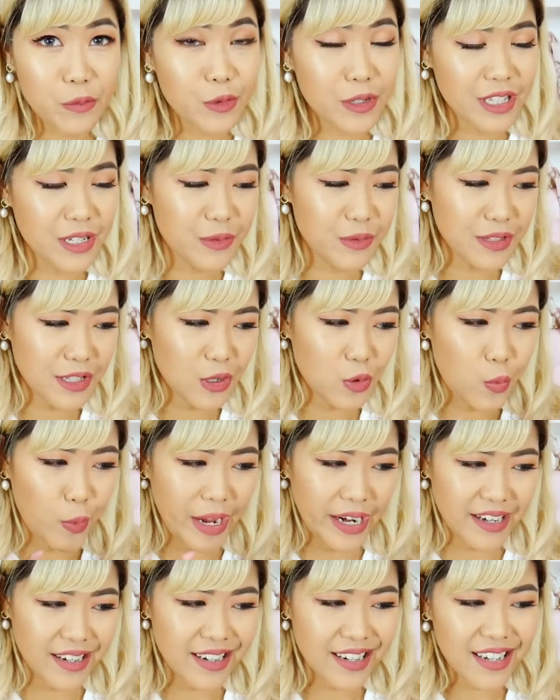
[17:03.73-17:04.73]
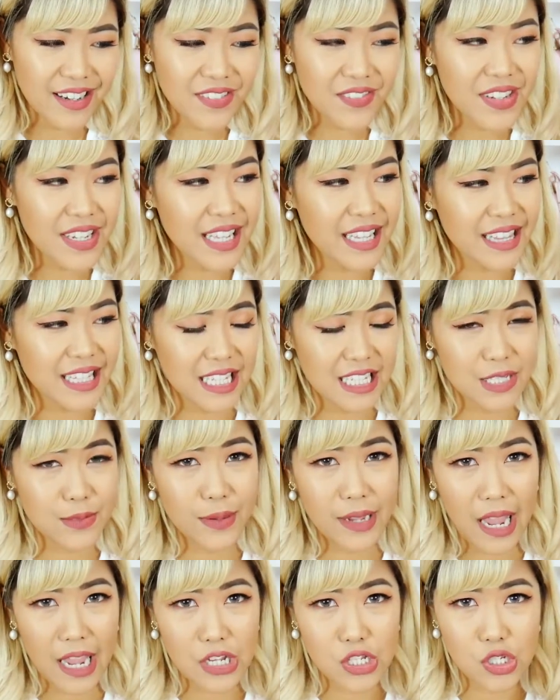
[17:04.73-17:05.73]
really, really wary of it, and that's
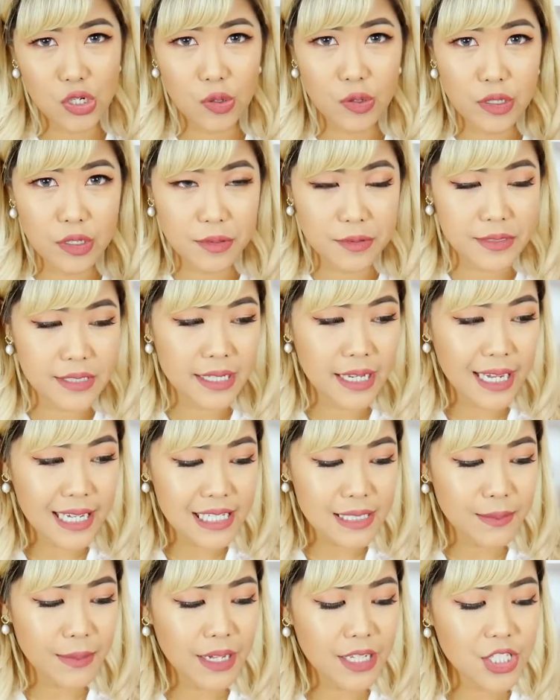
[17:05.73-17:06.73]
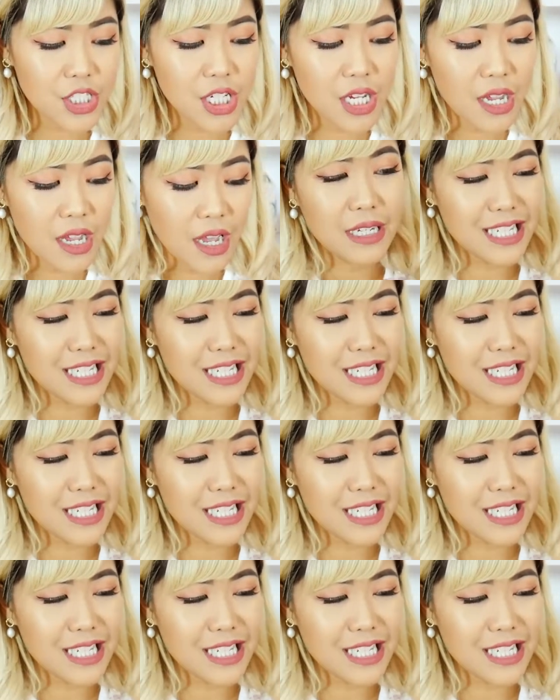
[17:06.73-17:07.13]
why I don't use it as much.